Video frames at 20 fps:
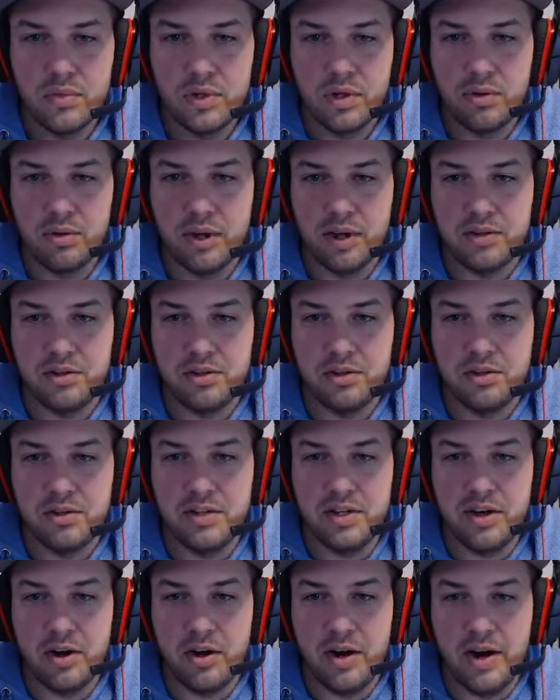Okay, so you can
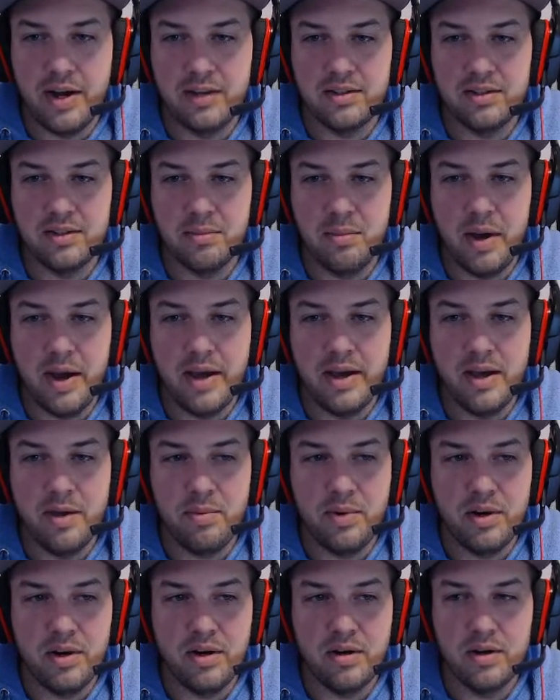see our SMA up
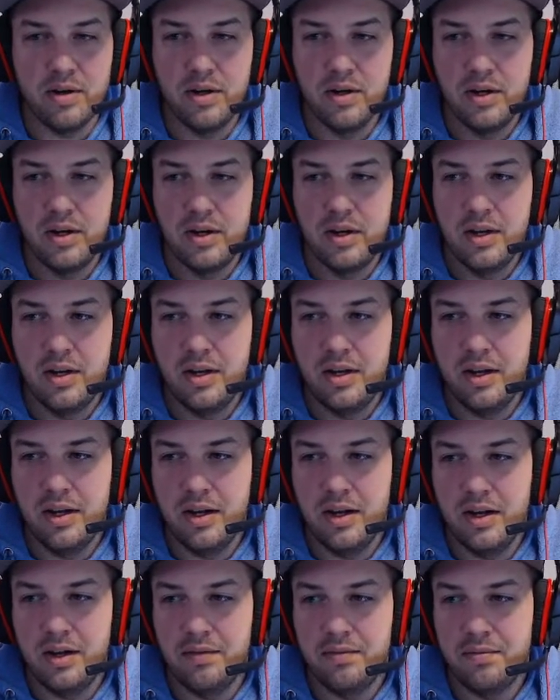here.
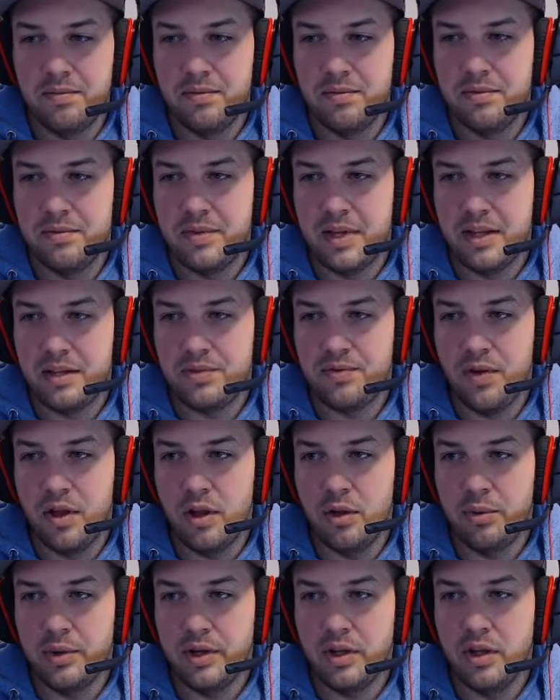That's
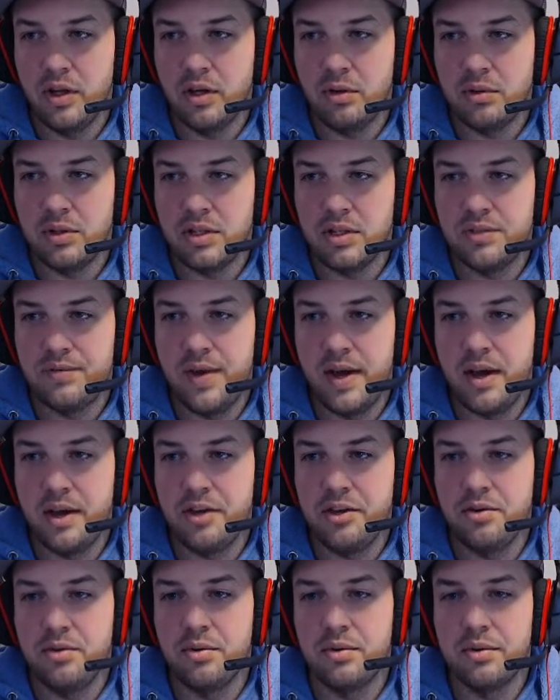following along with this
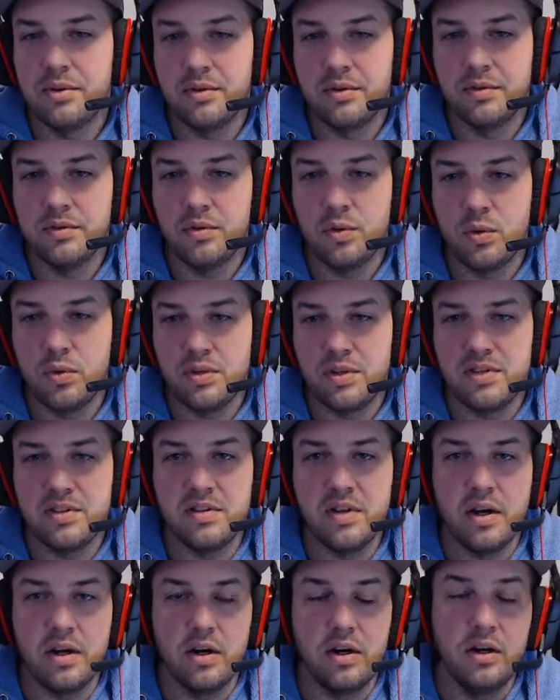value. Of course, it's
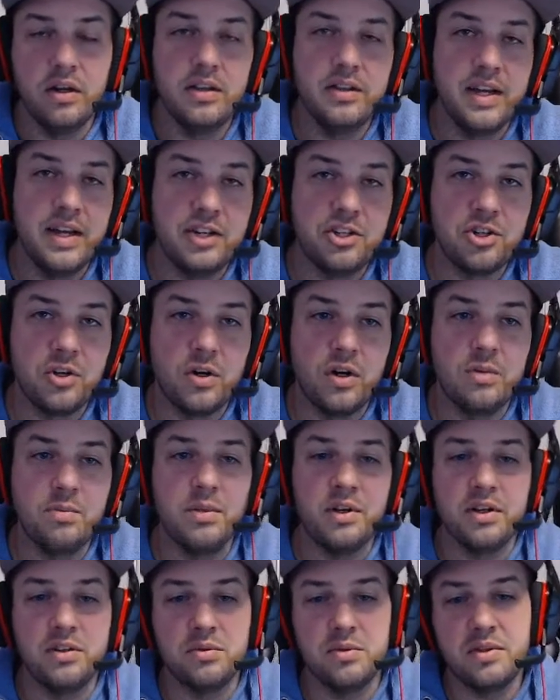not on that chart
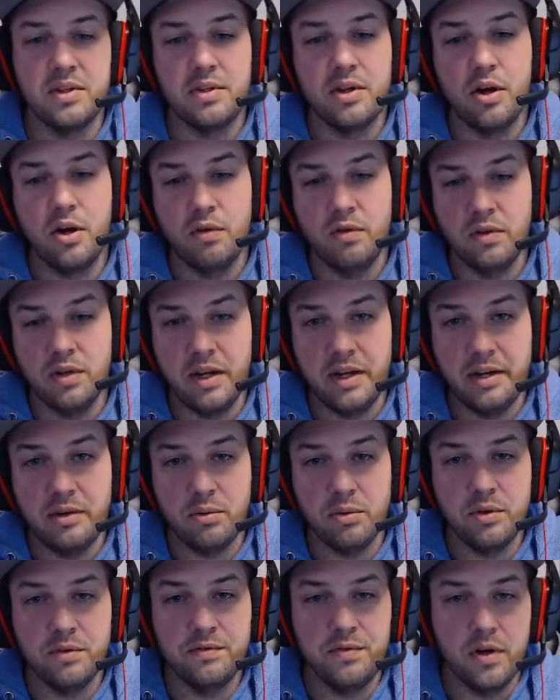because we set the overlay
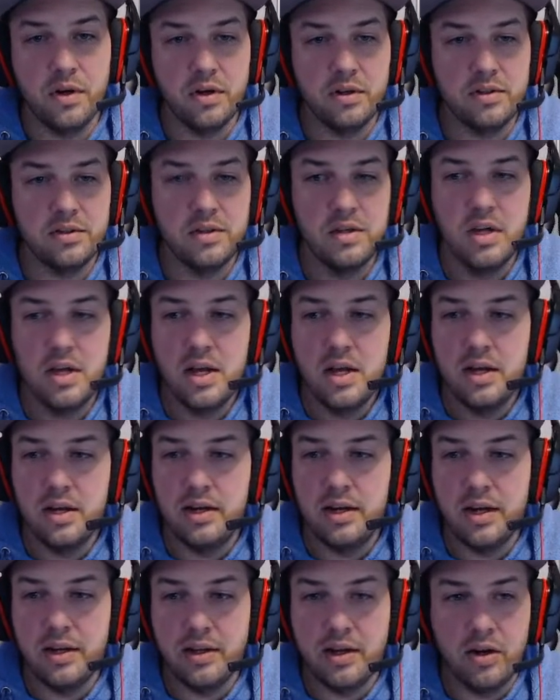equal to false.
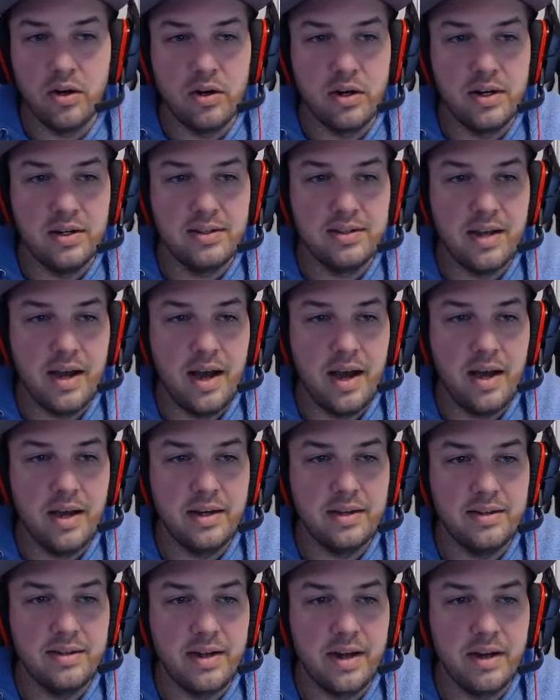Now the RSI
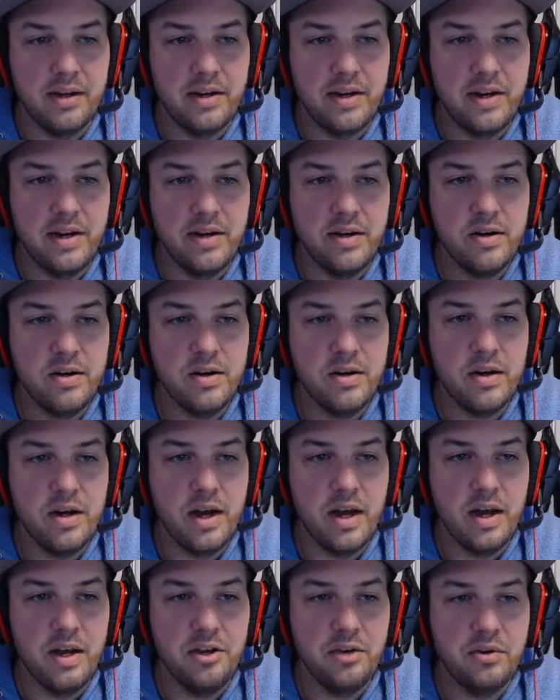is down here,
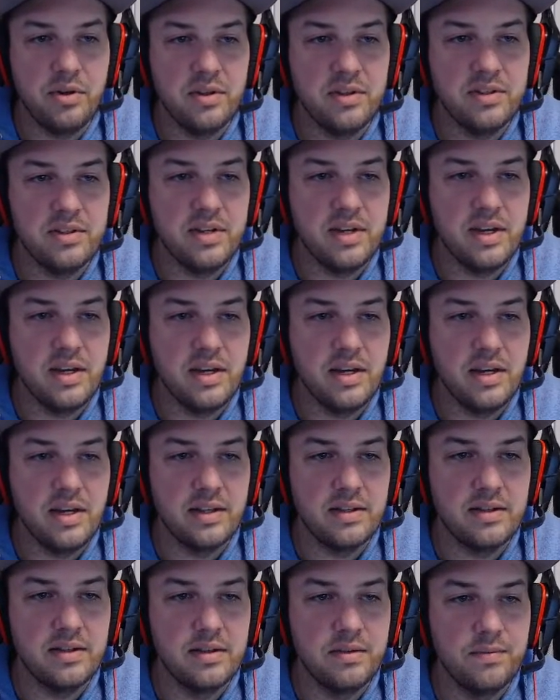and you can see
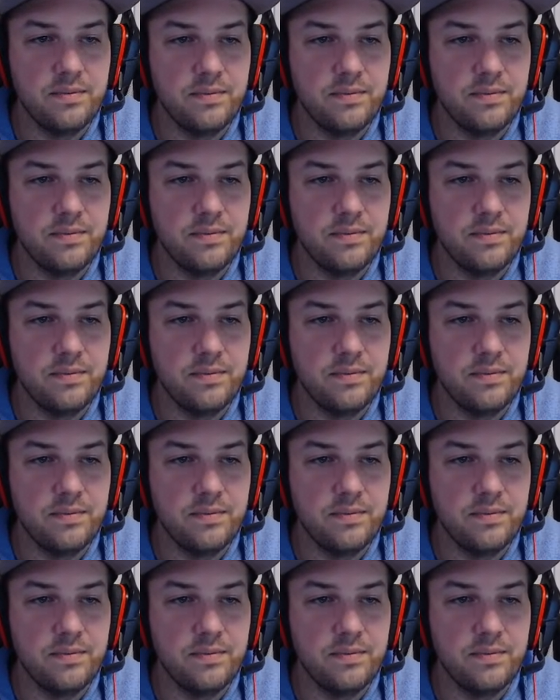it's